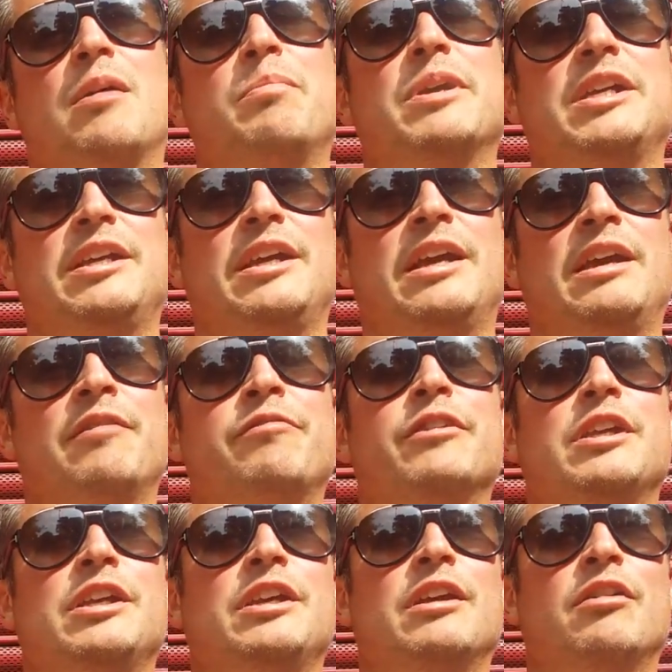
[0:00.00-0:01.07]
up a year
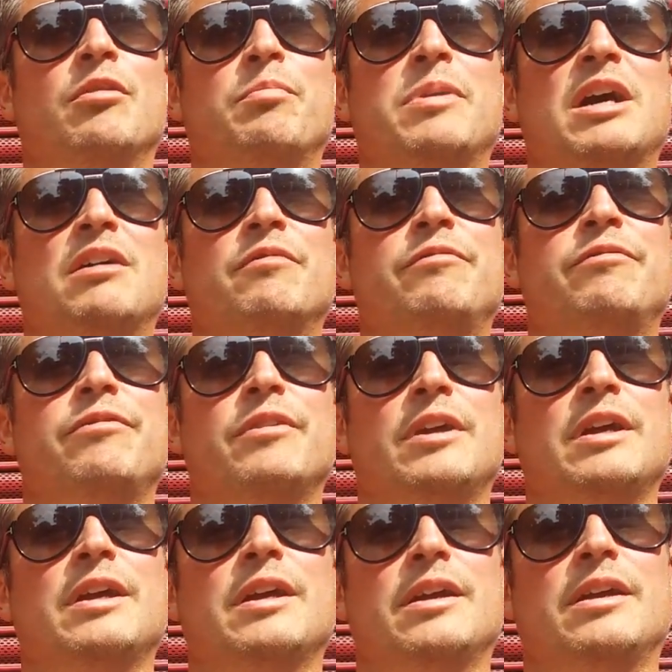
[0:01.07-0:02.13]
for the year above.
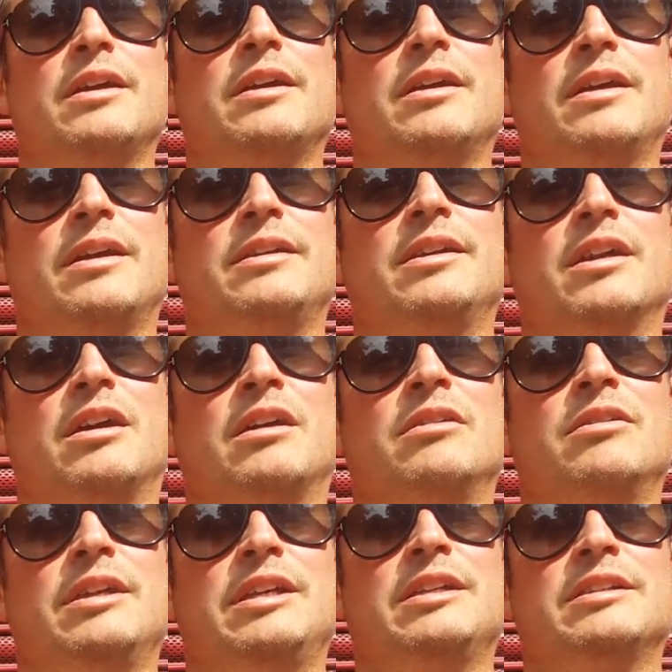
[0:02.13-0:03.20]
You
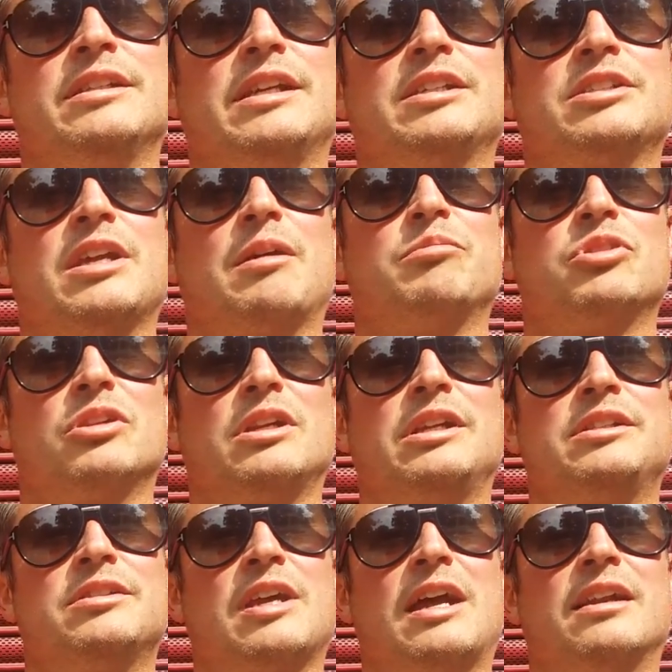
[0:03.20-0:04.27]
know, he's an
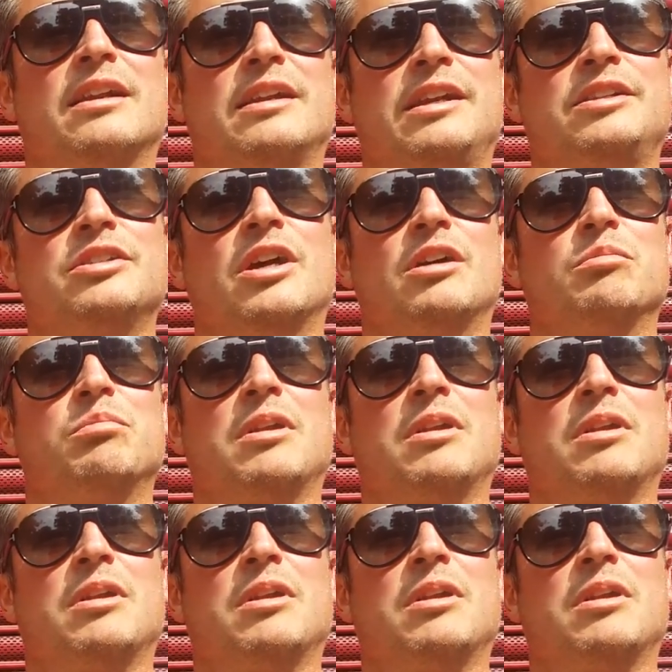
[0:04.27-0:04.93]
exceptionally talented young